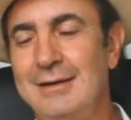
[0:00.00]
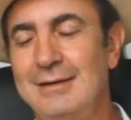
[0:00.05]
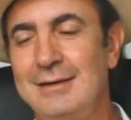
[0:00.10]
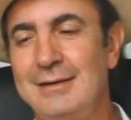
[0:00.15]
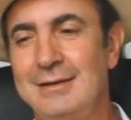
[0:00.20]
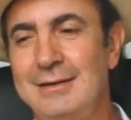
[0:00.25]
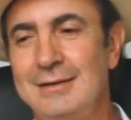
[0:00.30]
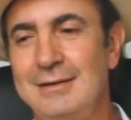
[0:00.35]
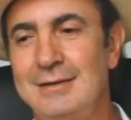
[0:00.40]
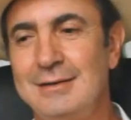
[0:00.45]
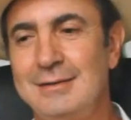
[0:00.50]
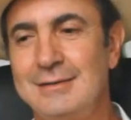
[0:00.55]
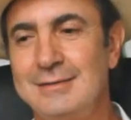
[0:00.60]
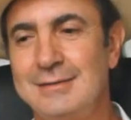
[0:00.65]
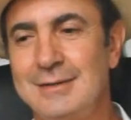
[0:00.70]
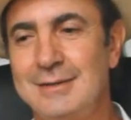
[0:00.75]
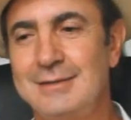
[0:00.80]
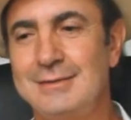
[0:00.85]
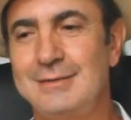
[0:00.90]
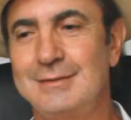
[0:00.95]
it's
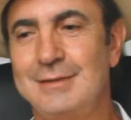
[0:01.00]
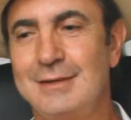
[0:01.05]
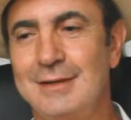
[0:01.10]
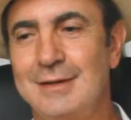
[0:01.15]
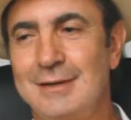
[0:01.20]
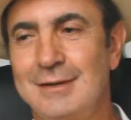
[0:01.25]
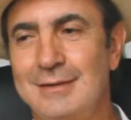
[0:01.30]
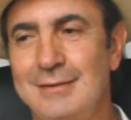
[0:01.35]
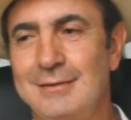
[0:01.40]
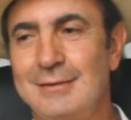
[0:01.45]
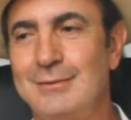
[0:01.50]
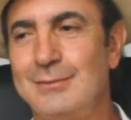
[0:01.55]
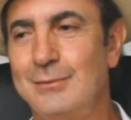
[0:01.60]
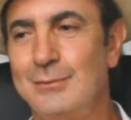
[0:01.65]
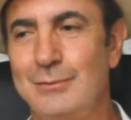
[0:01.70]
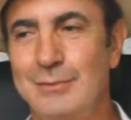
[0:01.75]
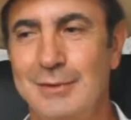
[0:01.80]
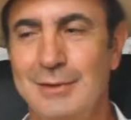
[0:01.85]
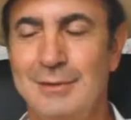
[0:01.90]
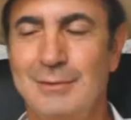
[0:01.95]
just
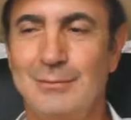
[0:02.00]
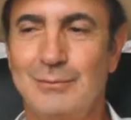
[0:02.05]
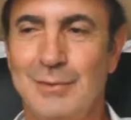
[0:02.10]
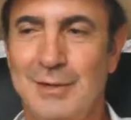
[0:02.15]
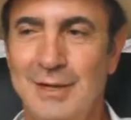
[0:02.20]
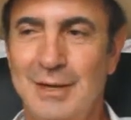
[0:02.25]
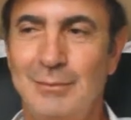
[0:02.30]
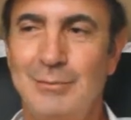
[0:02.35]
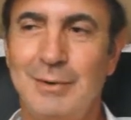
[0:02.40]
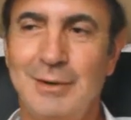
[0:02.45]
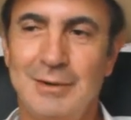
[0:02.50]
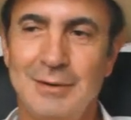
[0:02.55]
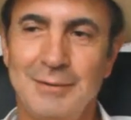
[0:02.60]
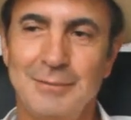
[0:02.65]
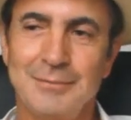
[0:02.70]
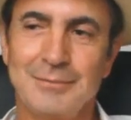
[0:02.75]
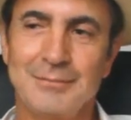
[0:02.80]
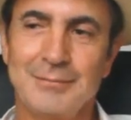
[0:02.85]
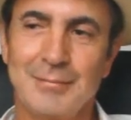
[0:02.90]
whenever